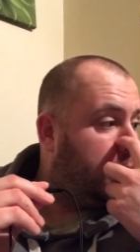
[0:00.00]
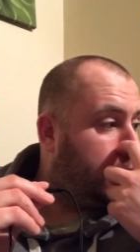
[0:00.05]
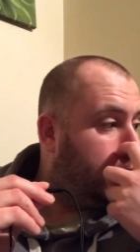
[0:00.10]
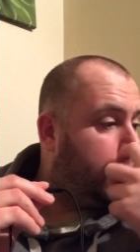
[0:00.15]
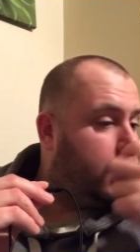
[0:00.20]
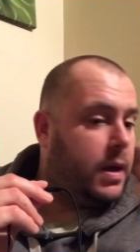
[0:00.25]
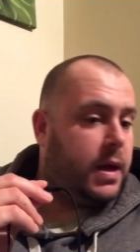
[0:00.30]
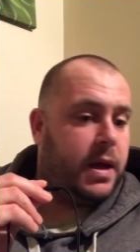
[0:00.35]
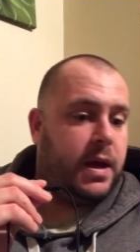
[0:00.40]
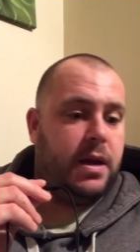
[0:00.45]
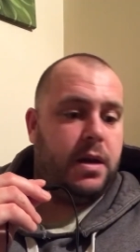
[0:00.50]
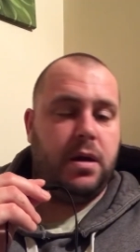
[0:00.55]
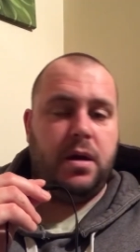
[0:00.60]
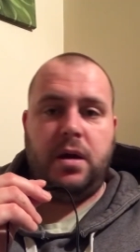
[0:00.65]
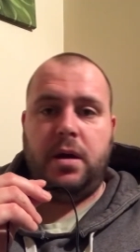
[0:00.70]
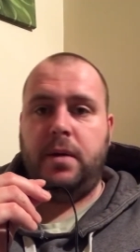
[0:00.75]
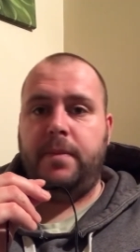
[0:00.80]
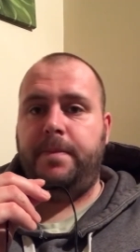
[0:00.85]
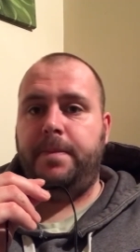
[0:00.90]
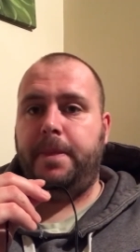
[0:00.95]
And
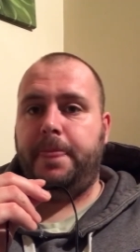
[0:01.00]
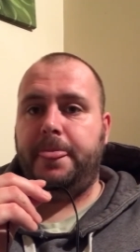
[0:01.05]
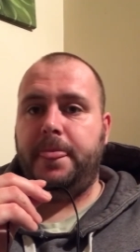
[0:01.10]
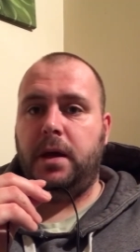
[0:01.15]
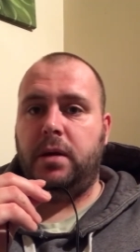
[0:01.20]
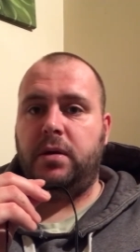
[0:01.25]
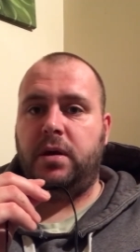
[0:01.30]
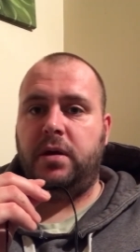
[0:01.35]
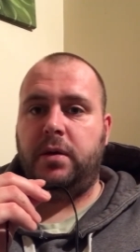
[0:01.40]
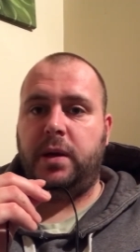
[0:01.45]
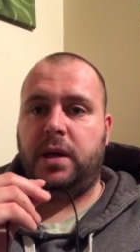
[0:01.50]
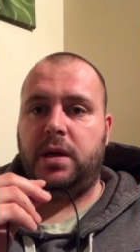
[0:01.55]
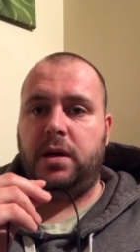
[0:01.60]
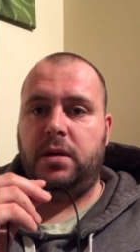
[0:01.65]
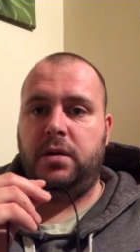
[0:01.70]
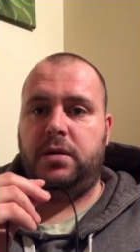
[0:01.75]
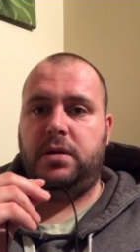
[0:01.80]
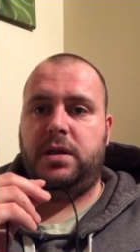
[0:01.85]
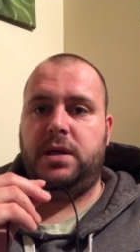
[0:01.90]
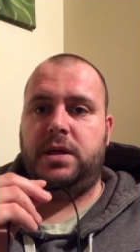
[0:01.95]
I'm going to include
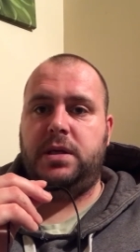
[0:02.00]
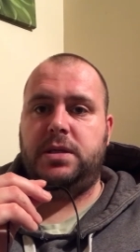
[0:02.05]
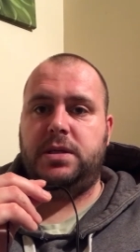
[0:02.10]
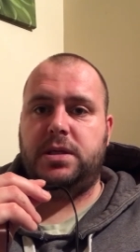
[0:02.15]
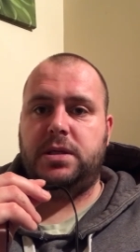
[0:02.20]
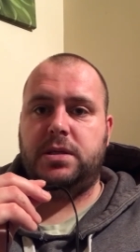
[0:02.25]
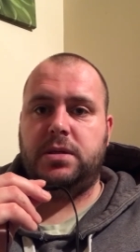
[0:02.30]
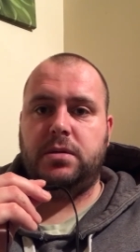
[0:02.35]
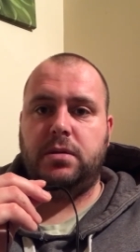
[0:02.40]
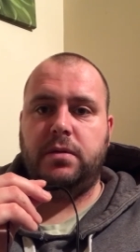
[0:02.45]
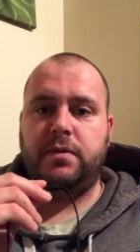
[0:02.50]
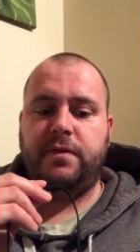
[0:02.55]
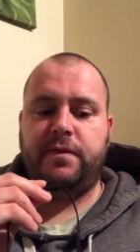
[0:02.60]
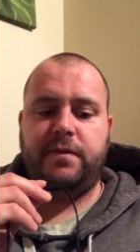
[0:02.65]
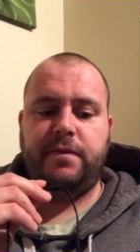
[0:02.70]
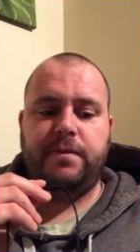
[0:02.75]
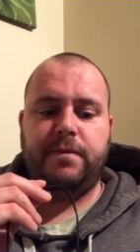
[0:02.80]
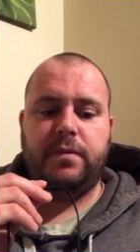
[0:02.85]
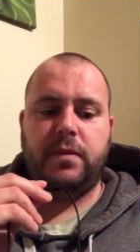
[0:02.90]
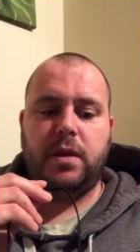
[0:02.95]
these as sort of
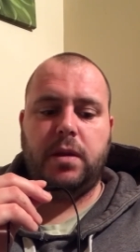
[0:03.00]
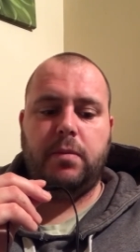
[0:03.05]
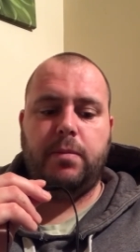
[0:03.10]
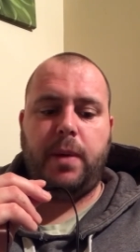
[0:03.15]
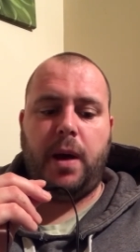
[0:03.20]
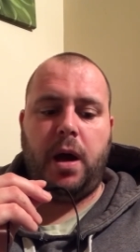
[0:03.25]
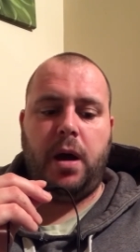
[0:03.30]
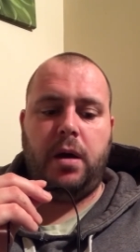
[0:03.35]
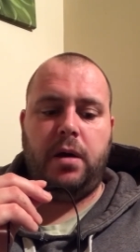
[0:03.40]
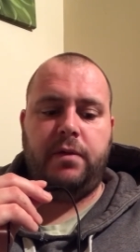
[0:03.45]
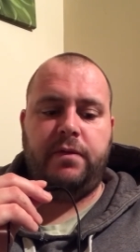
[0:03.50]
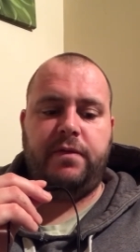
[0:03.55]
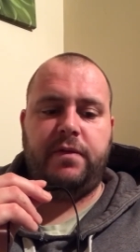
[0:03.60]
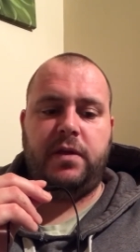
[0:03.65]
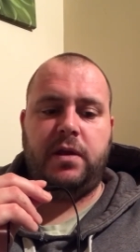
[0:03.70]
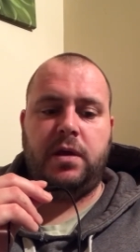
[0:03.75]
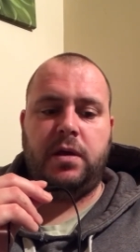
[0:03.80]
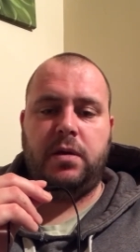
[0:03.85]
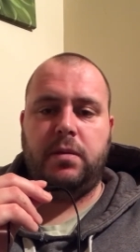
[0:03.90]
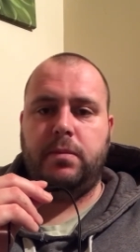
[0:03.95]
part
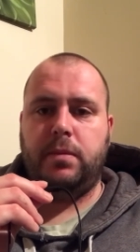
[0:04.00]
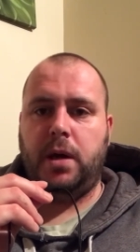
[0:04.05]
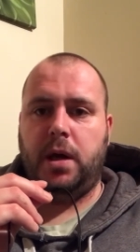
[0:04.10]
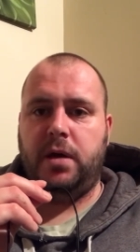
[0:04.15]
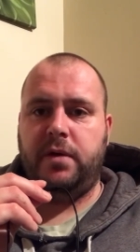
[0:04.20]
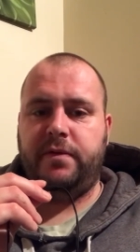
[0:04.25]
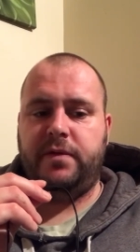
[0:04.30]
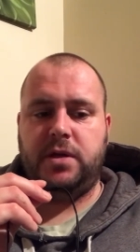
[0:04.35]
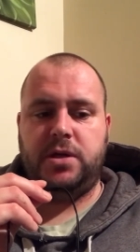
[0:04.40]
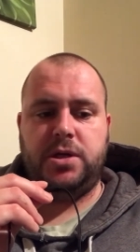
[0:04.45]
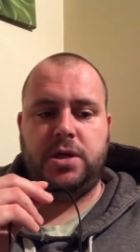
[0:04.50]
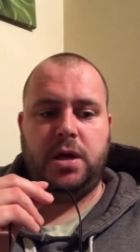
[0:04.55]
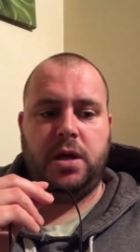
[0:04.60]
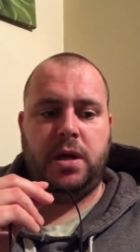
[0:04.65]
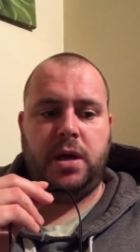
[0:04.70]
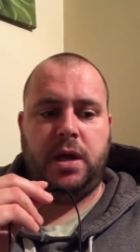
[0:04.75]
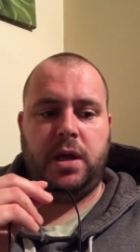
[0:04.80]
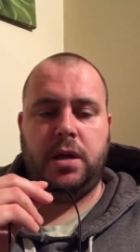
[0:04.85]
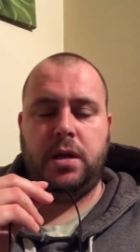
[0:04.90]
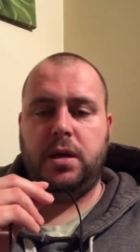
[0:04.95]
of the
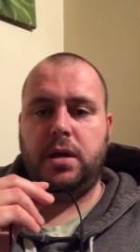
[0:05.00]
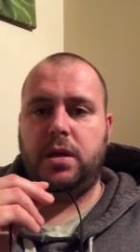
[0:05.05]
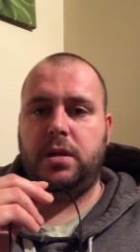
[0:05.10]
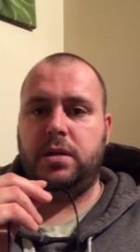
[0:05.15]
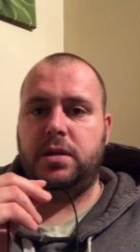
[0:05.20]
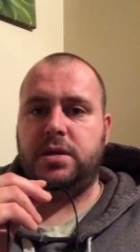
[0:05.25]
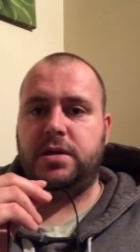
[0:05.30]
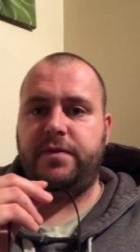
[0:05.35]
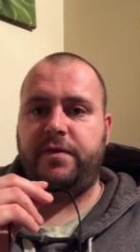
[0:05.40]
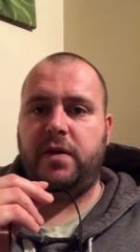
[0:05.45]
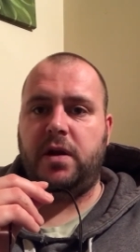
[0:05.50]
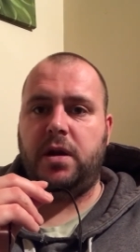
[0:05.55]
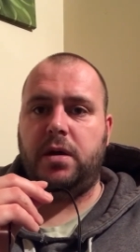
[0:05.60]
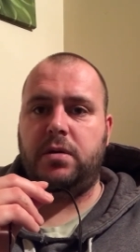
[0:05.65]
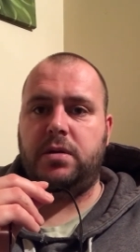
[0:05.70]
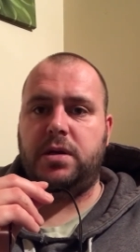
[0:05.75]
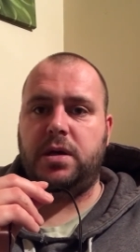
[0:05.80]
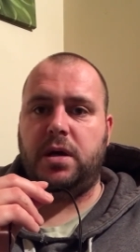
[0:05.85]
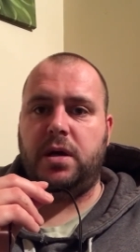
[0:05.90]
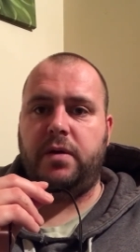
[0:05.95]
journey in this video
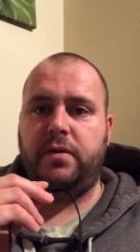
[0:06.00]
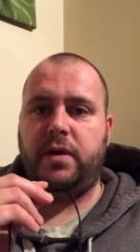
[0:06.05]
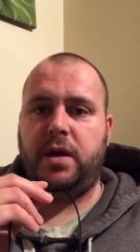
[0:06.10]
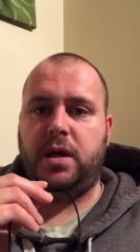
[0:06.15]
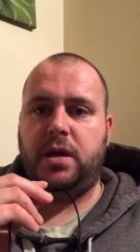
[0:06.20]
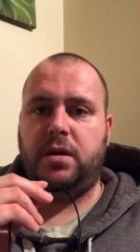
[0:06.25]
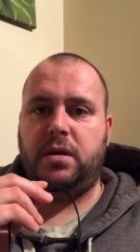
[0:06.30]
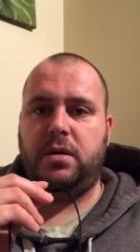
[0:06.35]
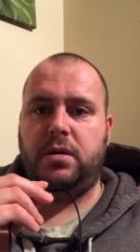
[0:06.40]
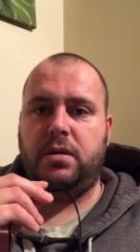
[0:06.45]
diary, and